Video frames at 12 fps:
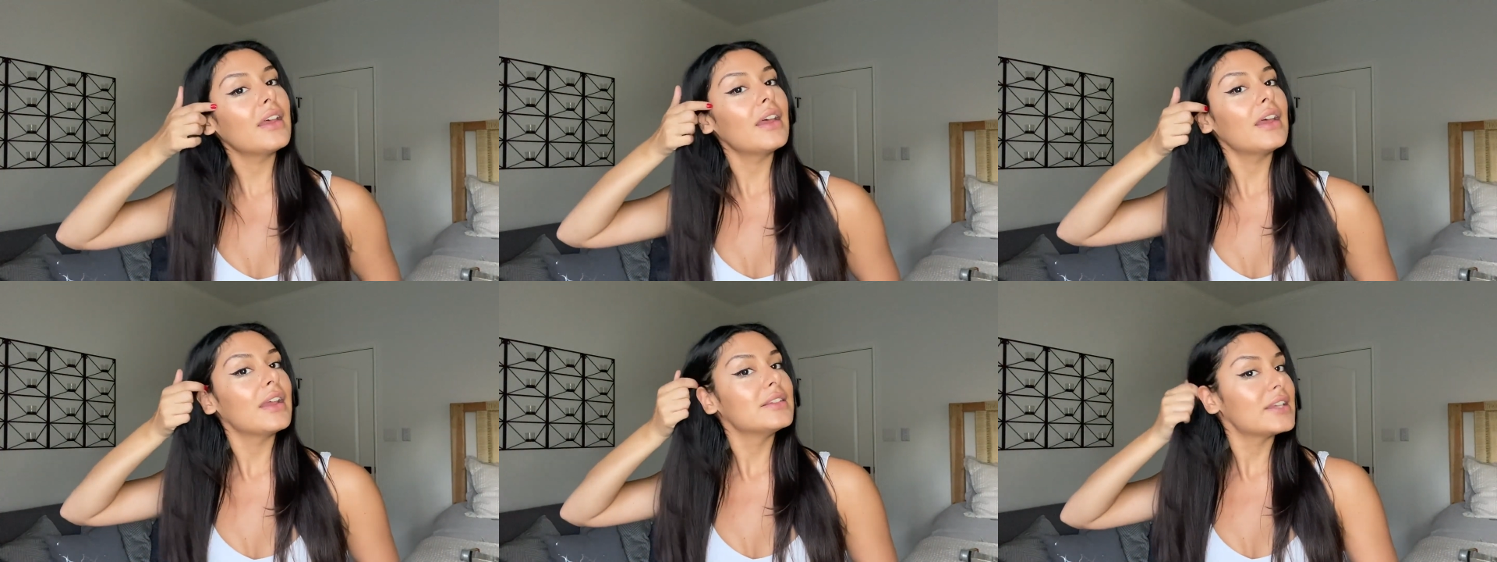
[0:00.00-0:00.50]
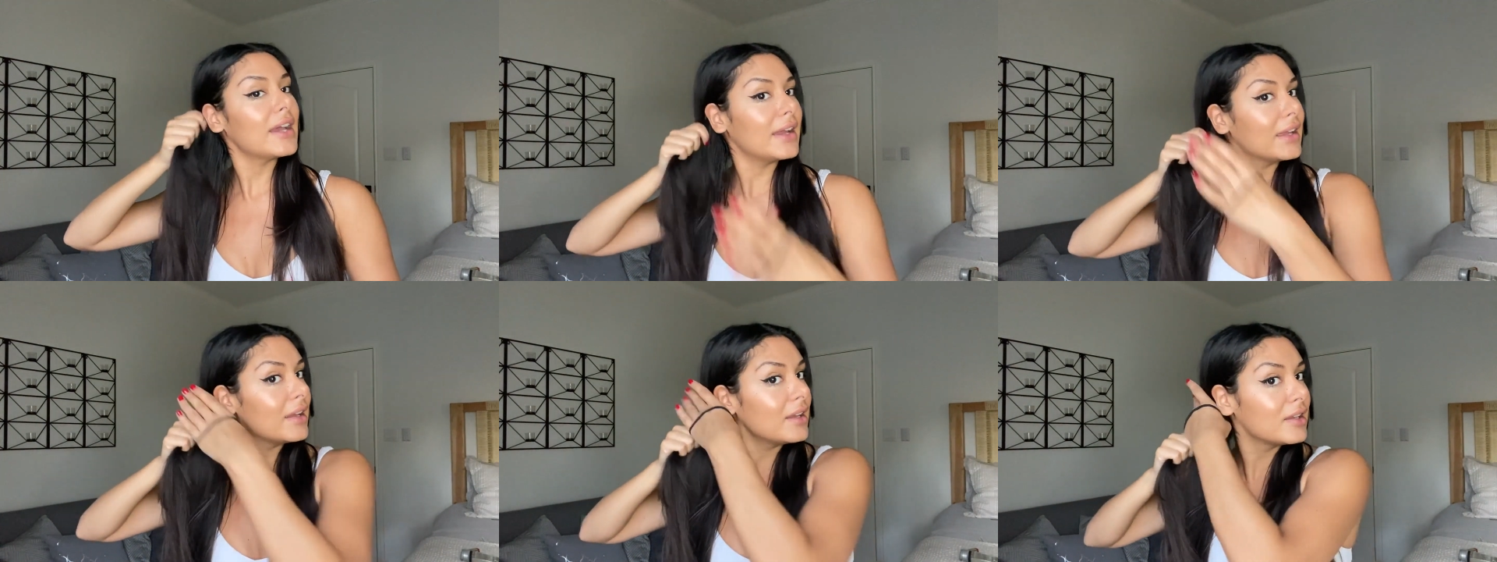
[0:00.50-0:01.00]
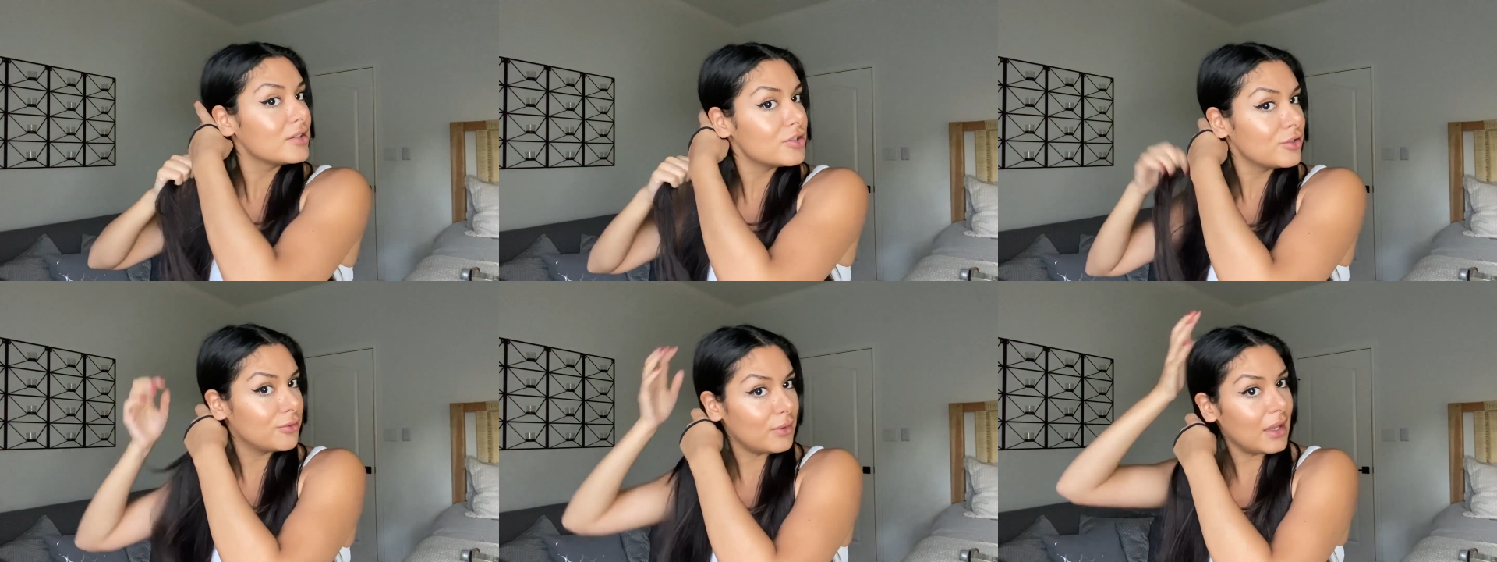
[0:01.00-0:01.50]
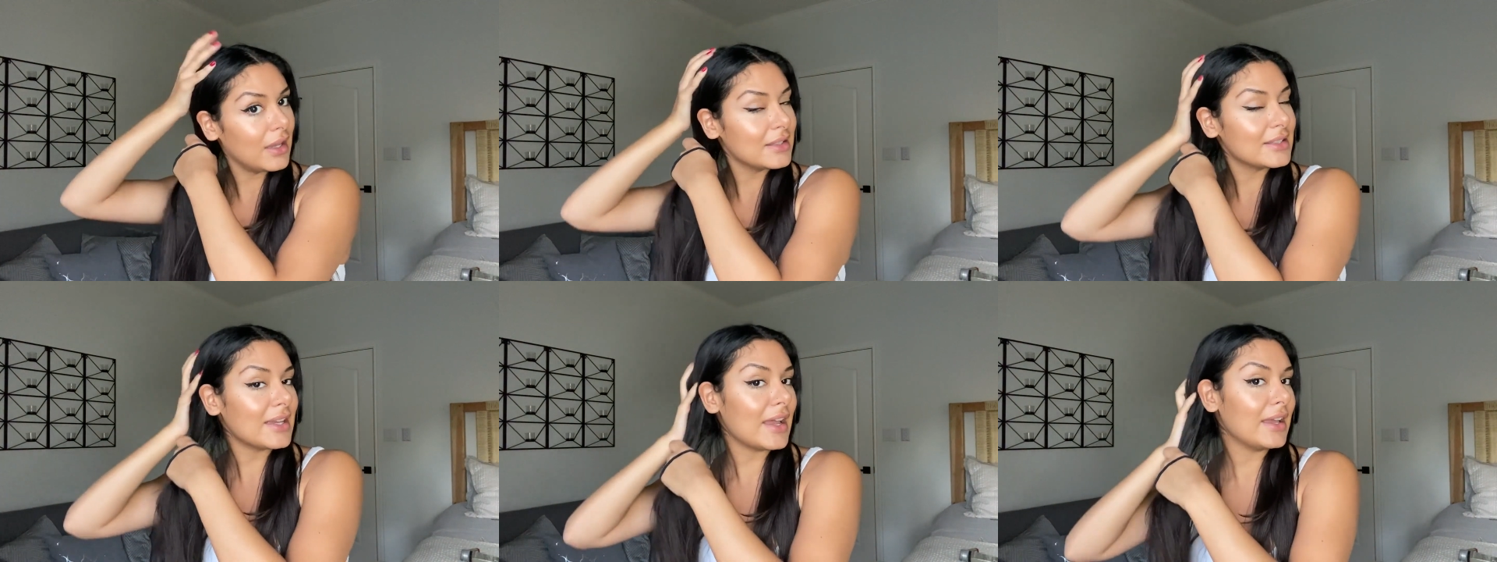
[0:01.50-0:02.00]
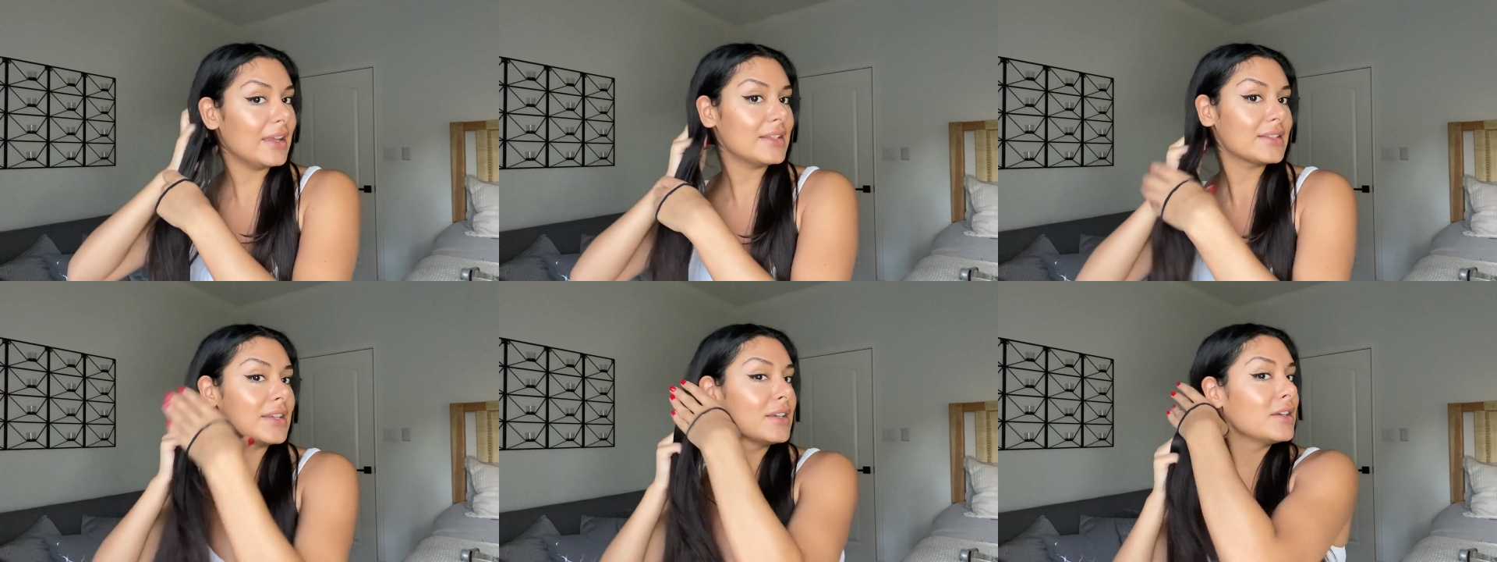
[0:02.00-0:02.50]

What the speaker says: and tie it into a tight